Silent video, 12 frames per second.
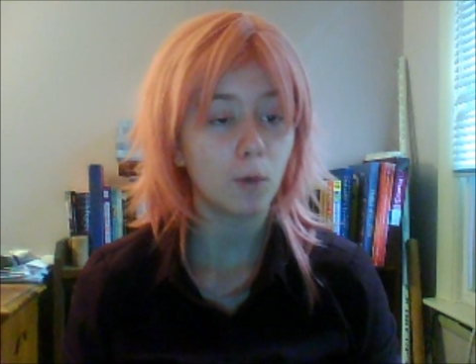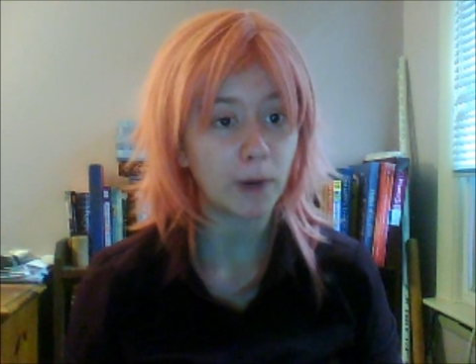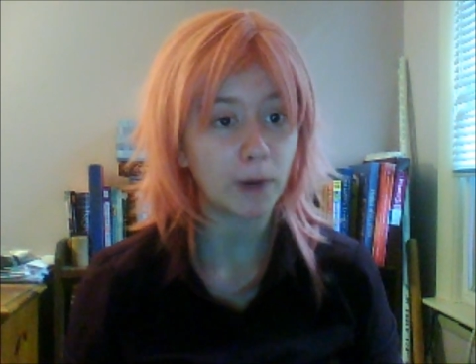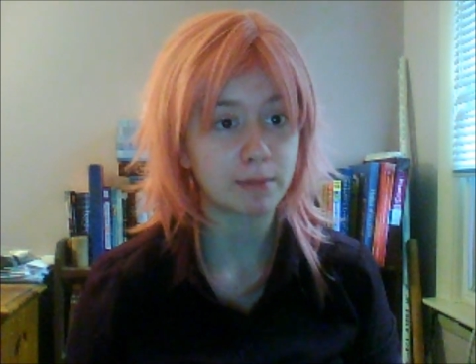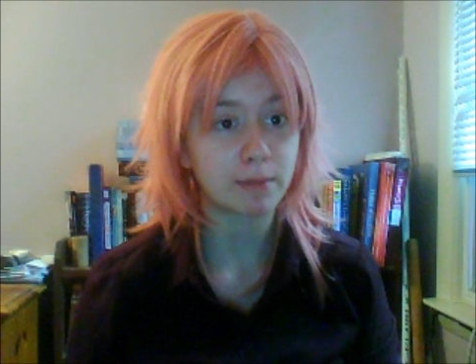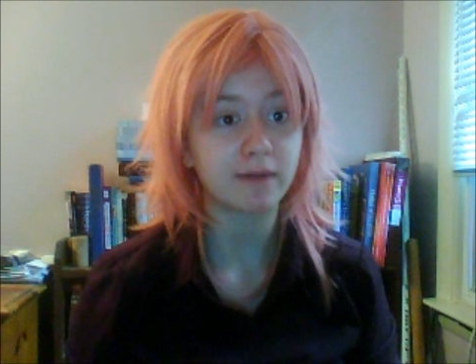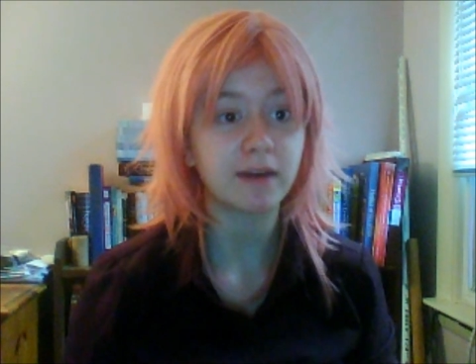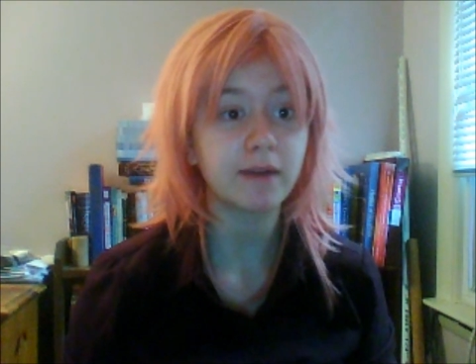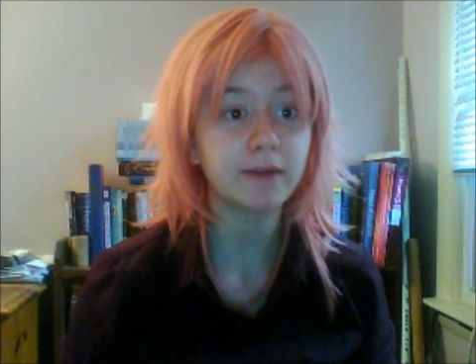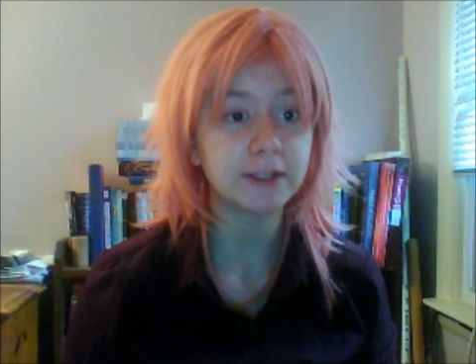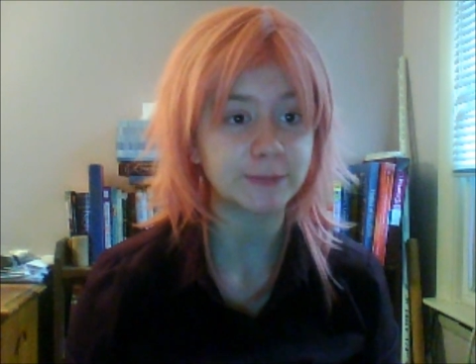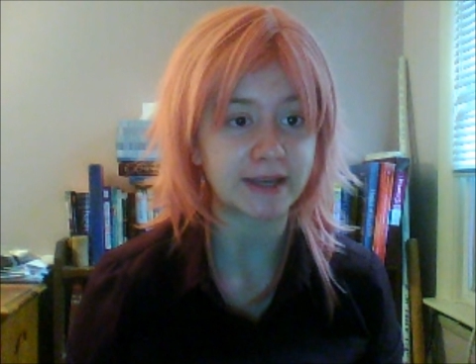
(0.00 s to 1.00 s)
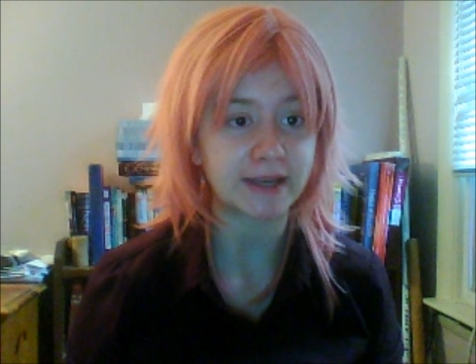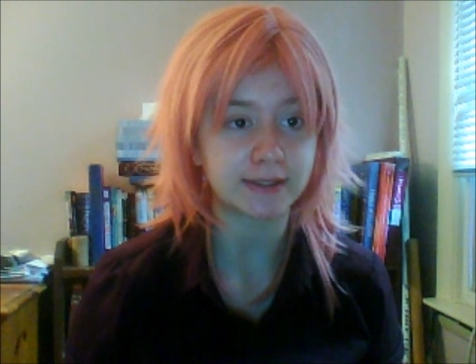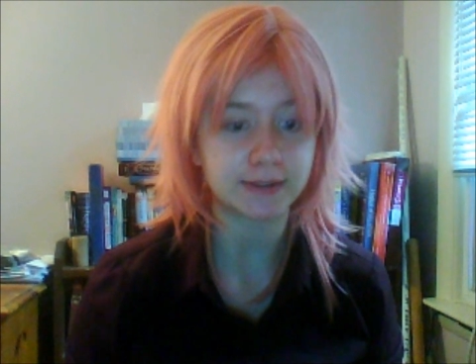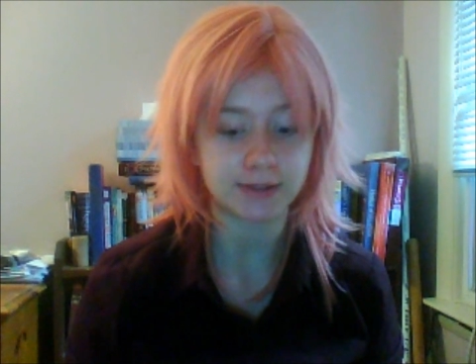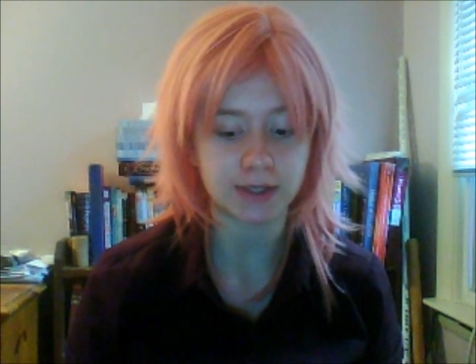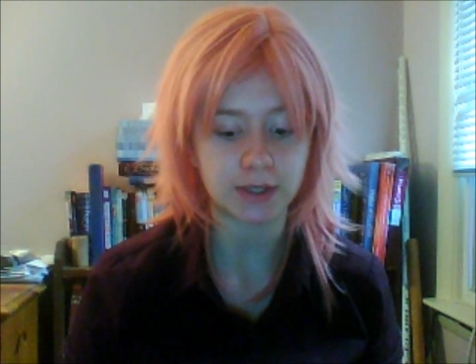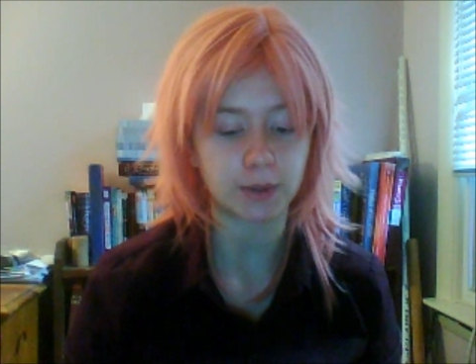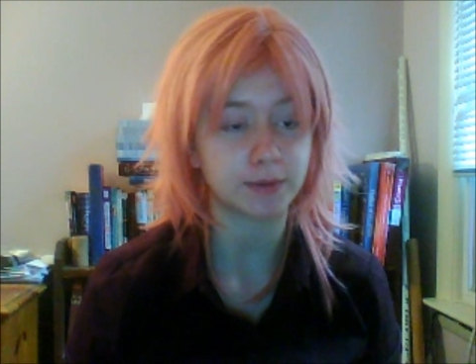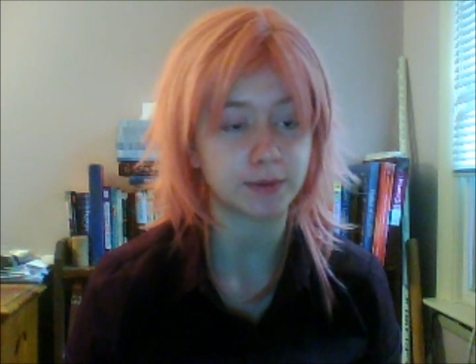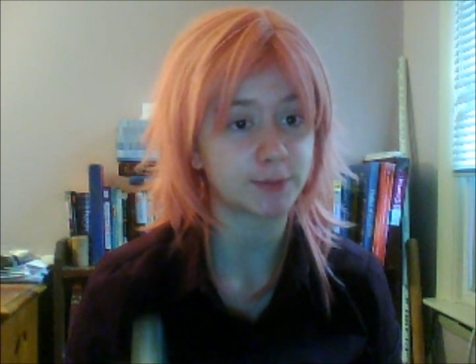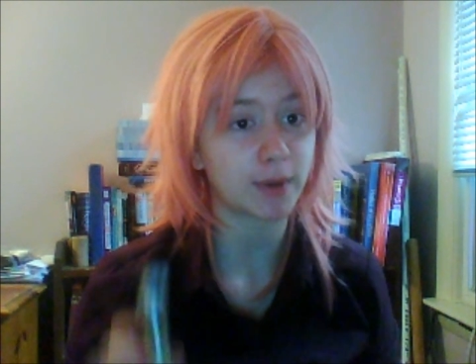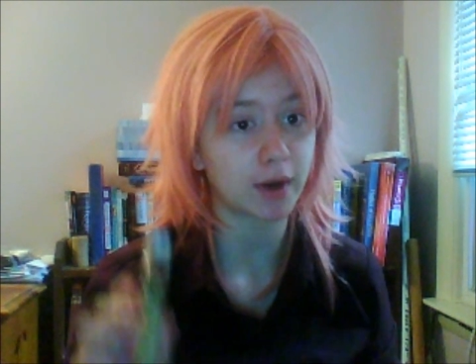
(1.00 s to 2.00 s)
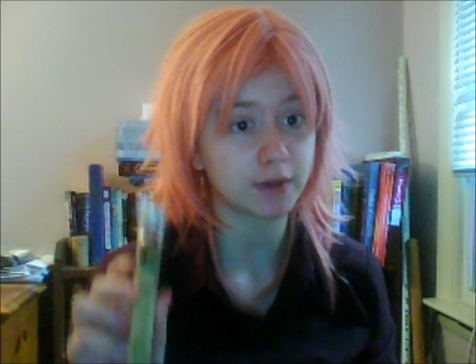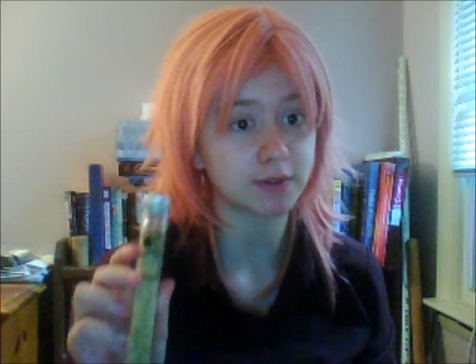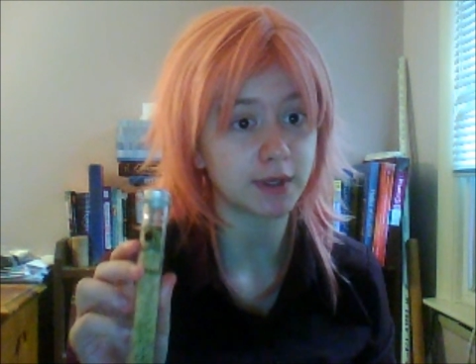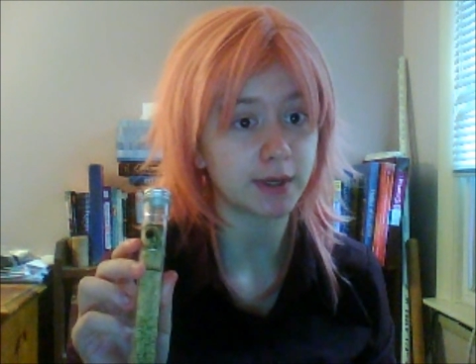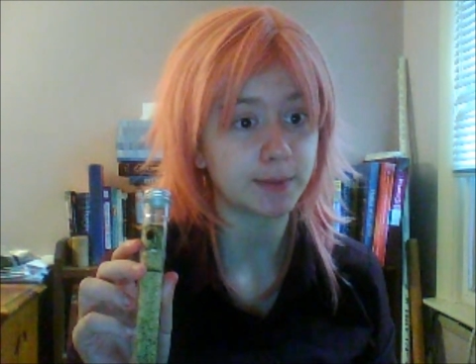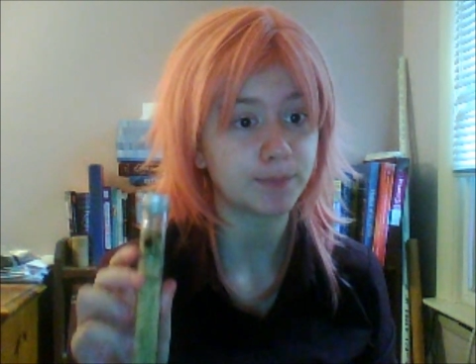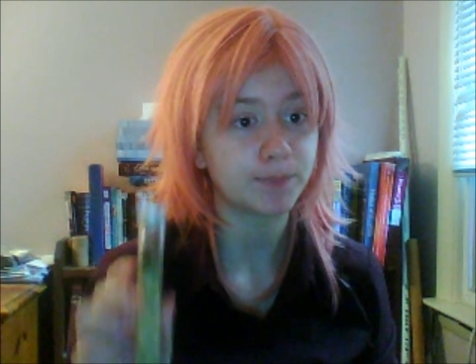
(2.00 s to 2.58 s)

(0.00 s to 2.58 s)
One of my favorite spices to use is parsley.